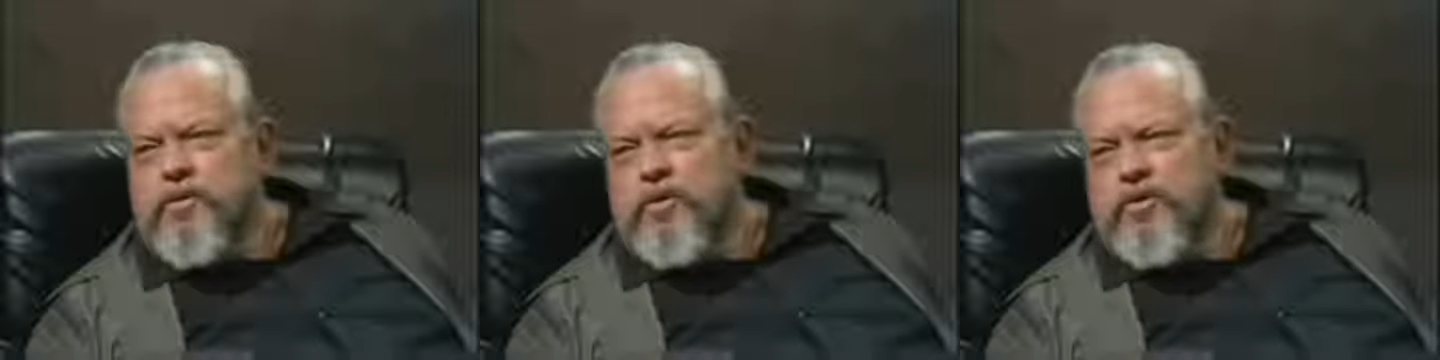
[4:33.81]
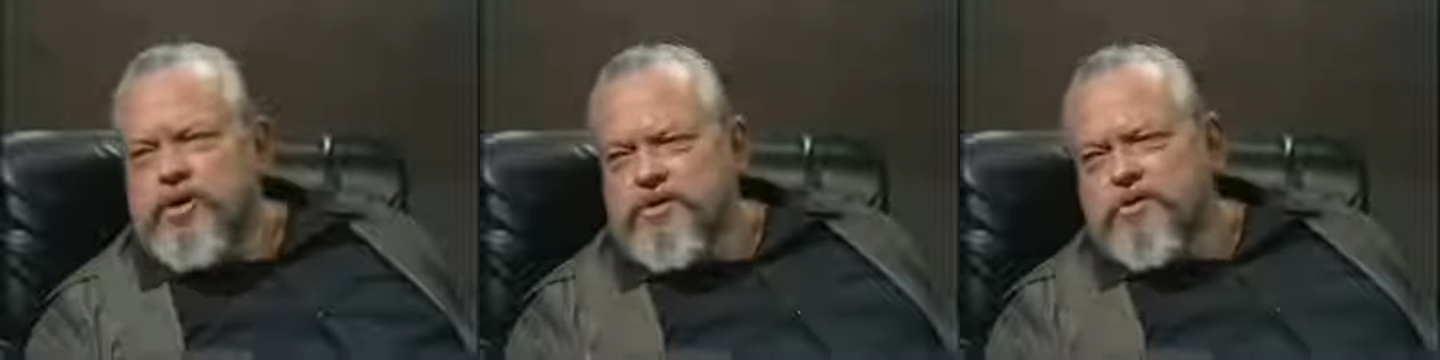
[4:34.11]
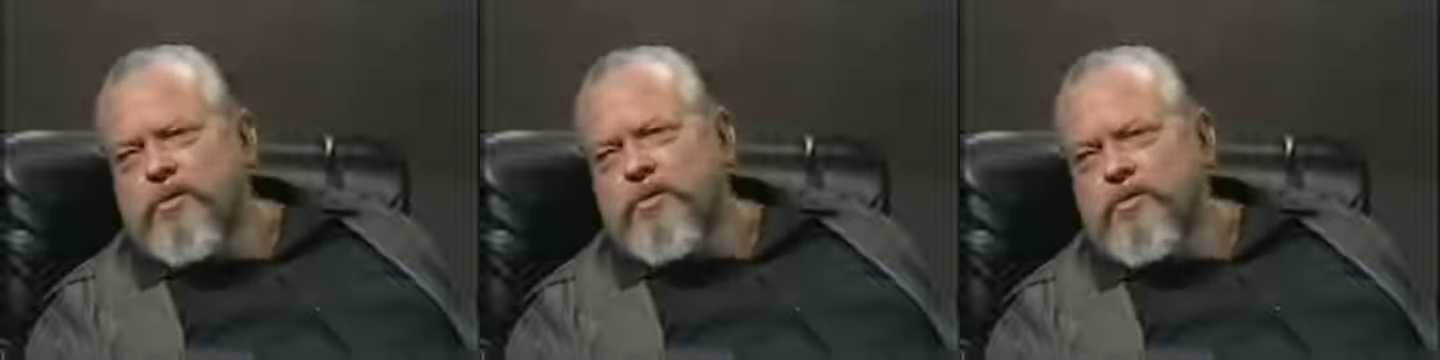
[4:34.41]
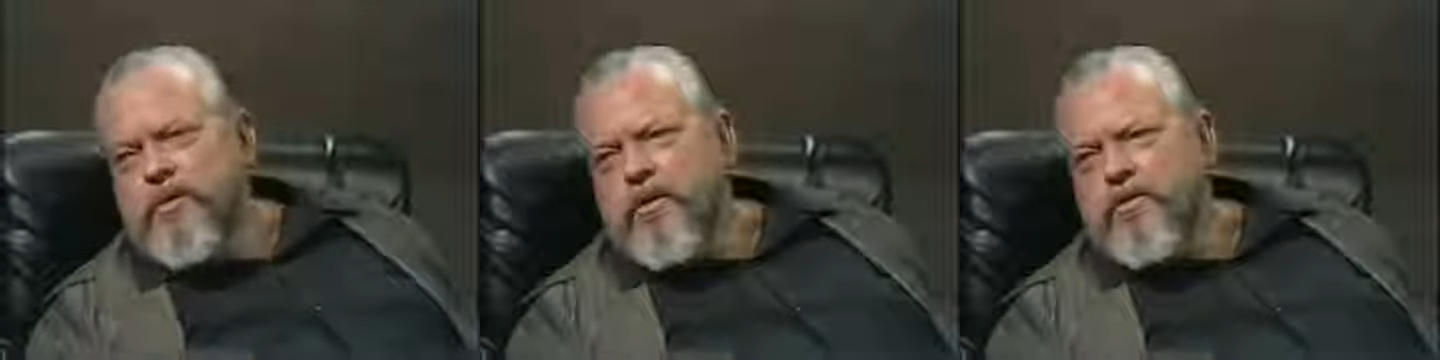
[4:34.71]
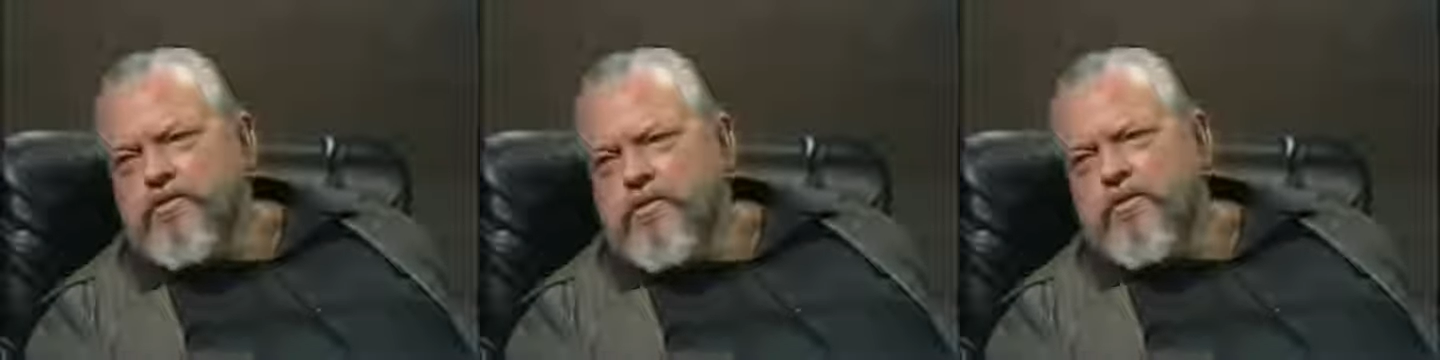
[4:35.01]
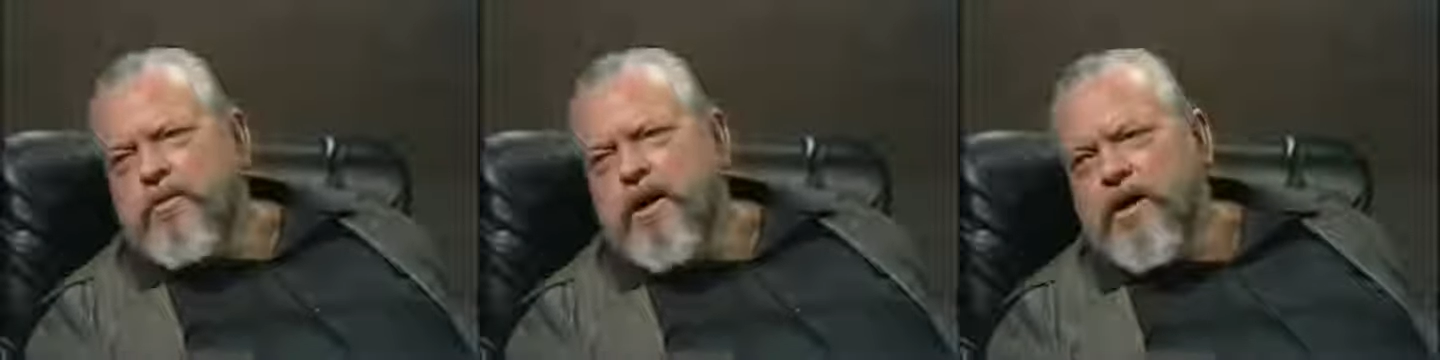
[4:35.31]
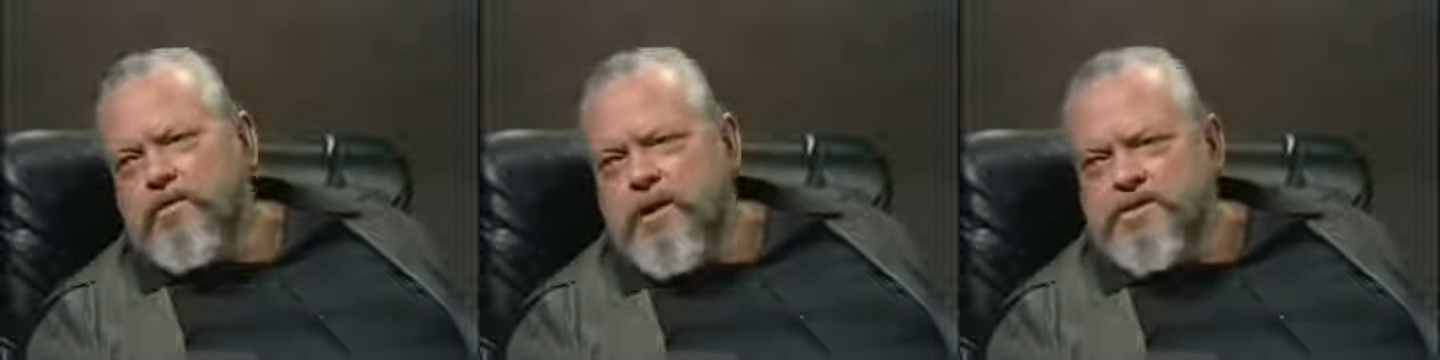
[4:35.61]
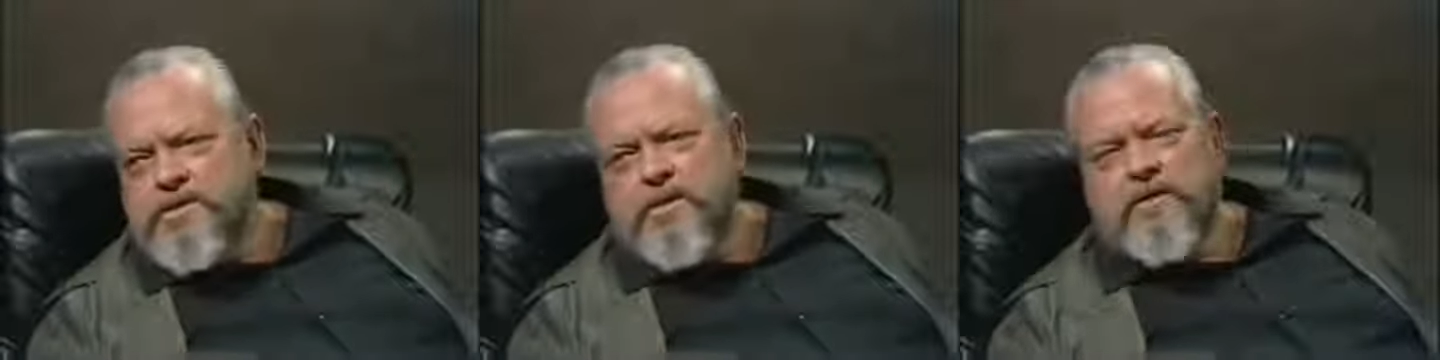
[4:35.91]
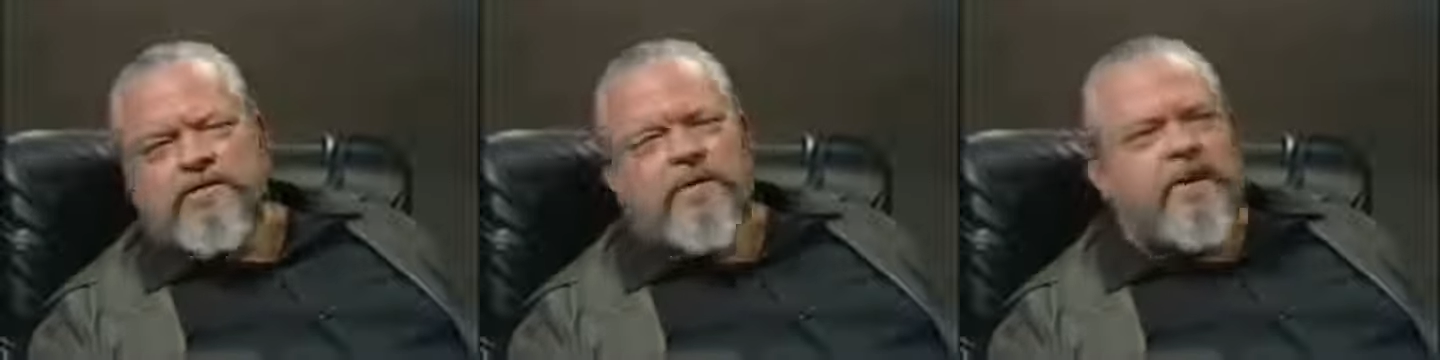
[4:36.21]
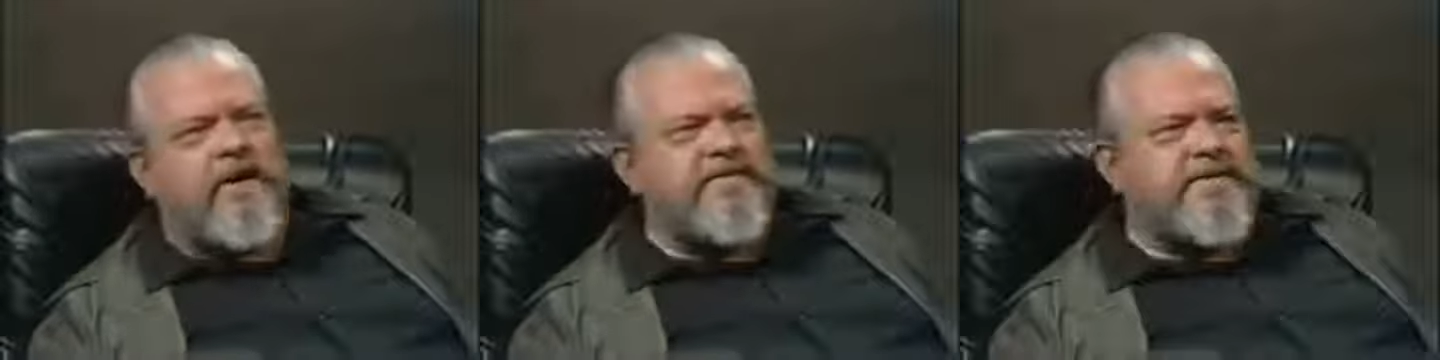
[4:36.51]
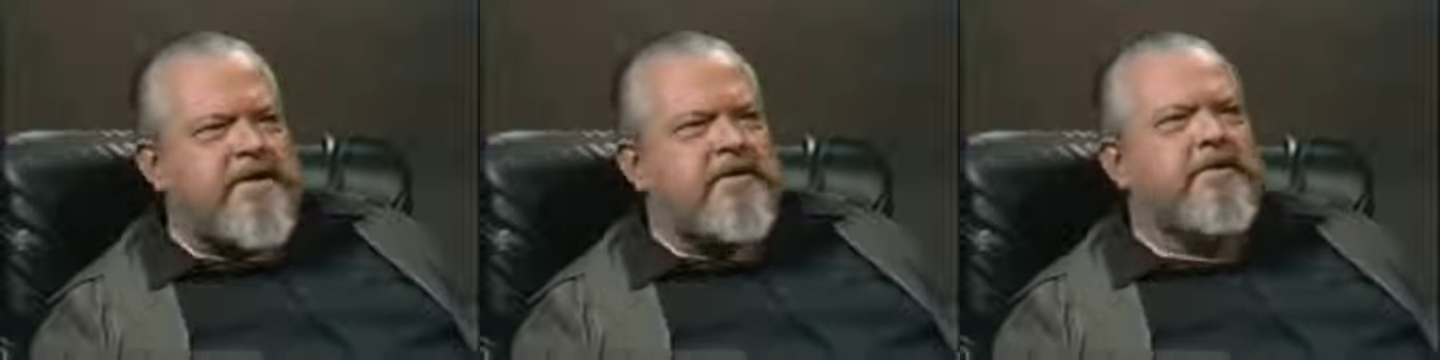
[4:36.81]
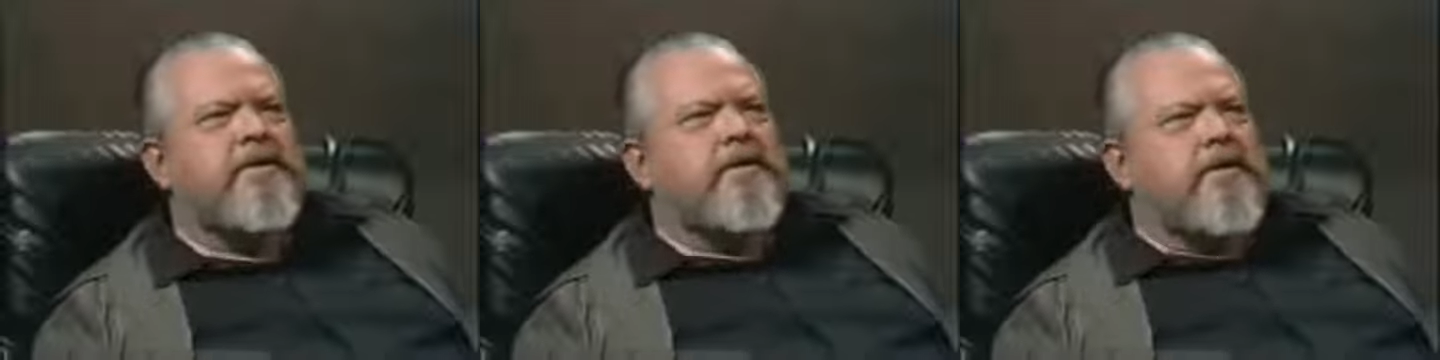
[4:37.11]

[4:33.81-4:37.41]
tororito, you know, for a while myself, and I've seen